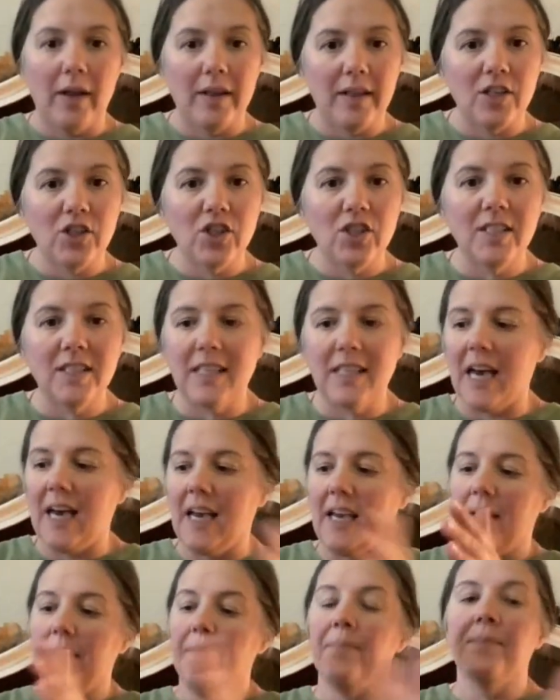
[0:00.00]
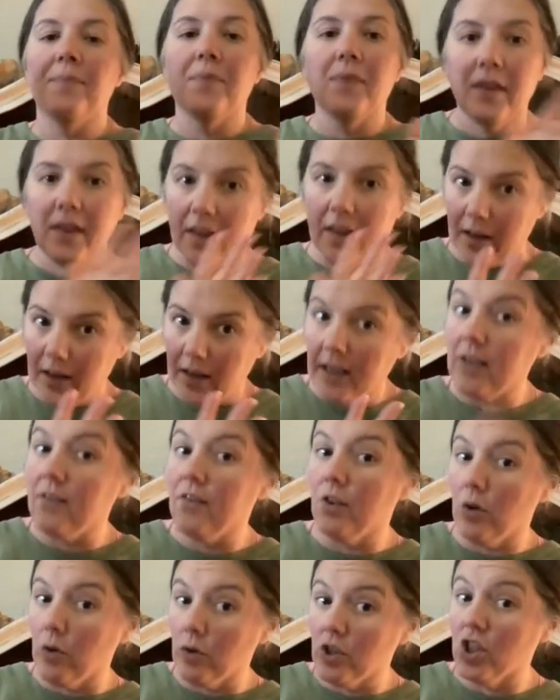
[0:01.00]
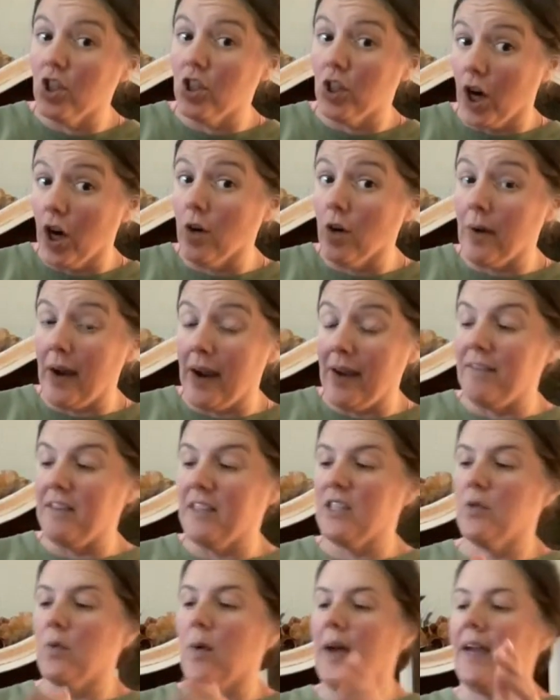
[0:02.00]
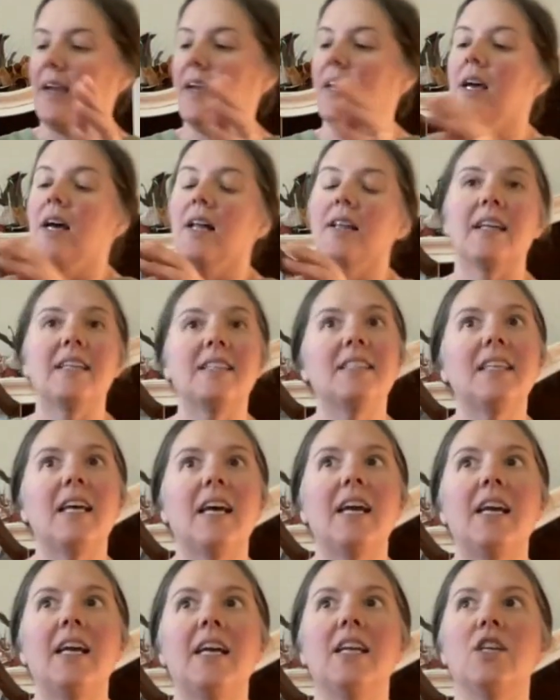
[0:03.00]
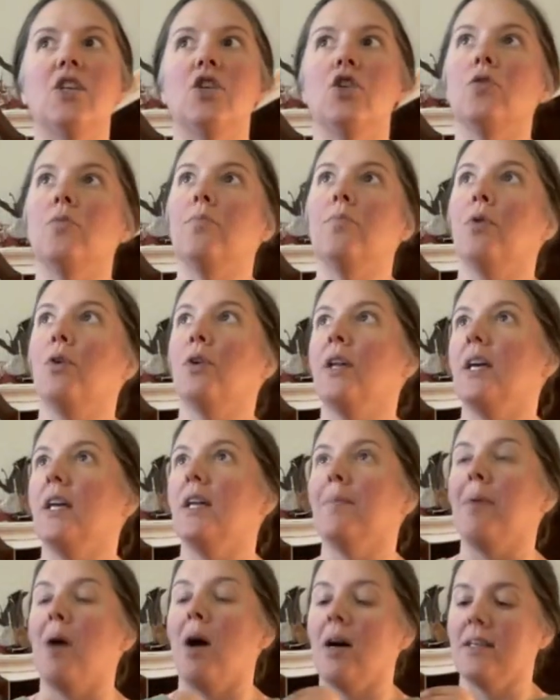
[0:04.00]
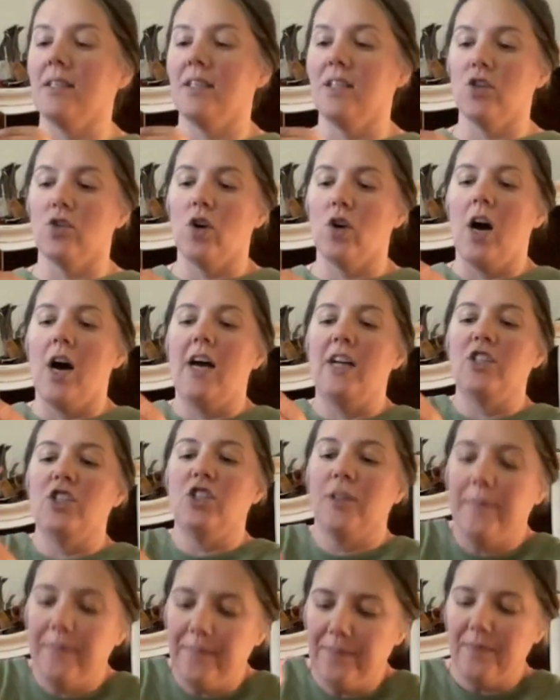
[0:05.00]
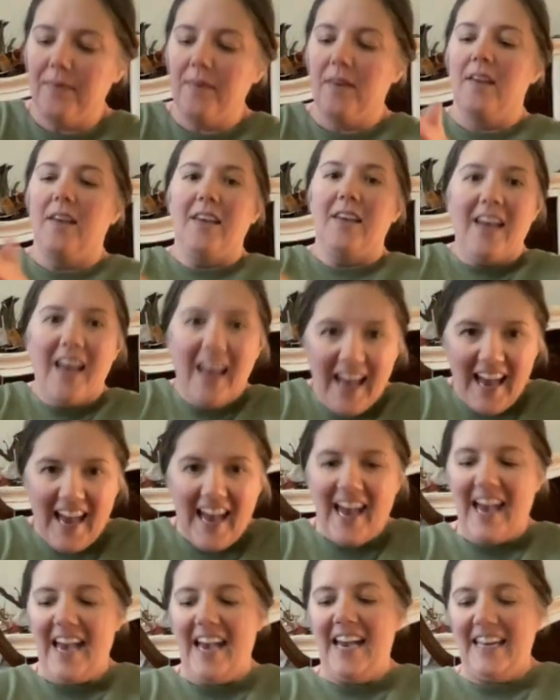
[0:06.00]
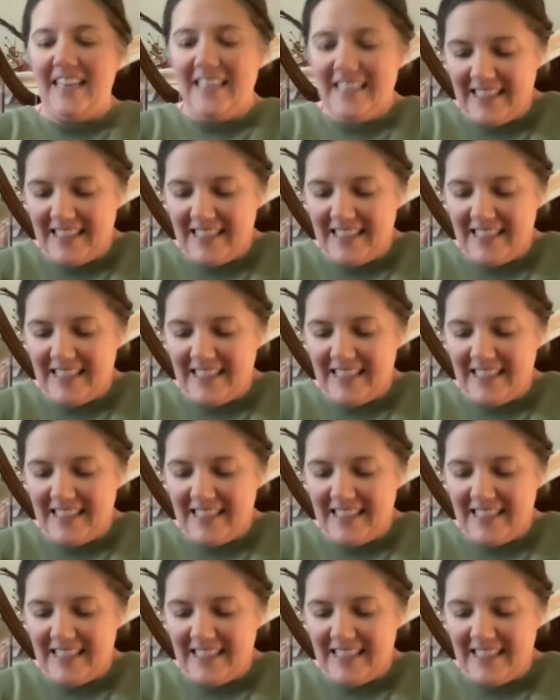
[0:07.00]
And let's just say, even though it should not arrive this way, let's say you put it in a box in the garage and